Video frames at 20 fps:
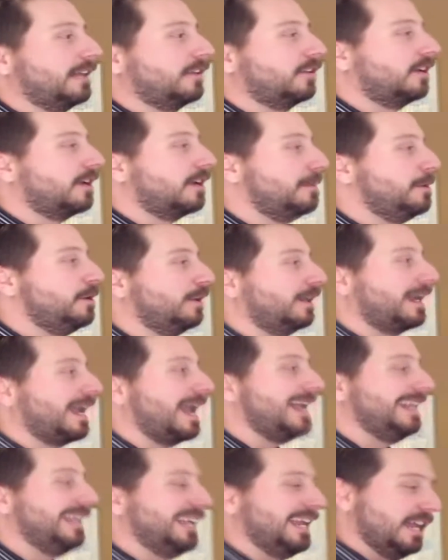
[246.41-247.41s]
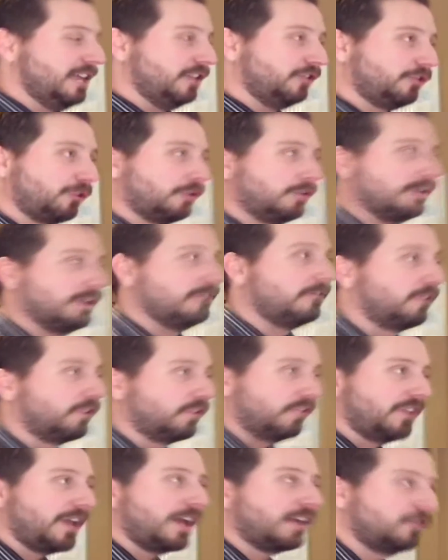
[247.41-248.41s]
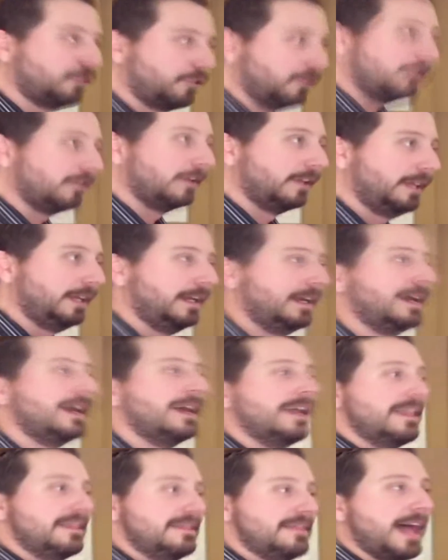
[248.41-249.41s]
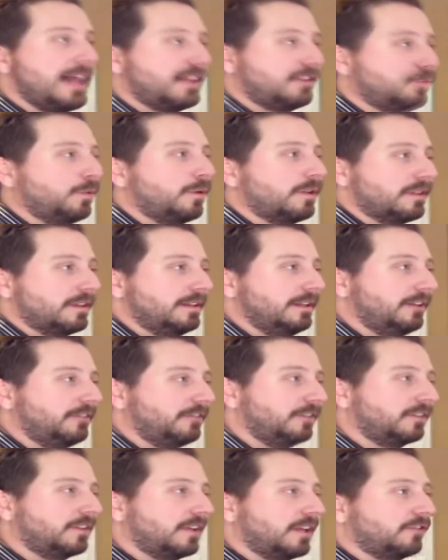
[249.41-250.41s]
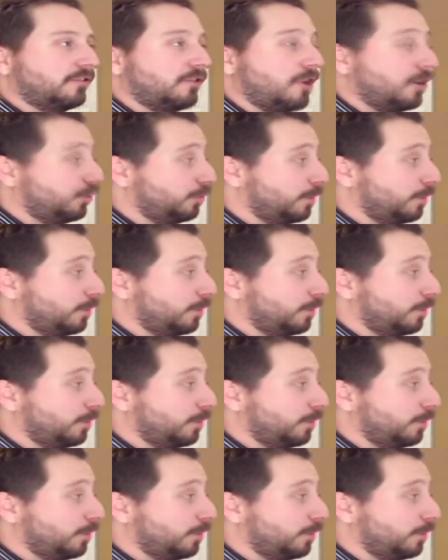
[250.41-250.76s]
at communicating internally versus externally, that's where the difference gets drawn.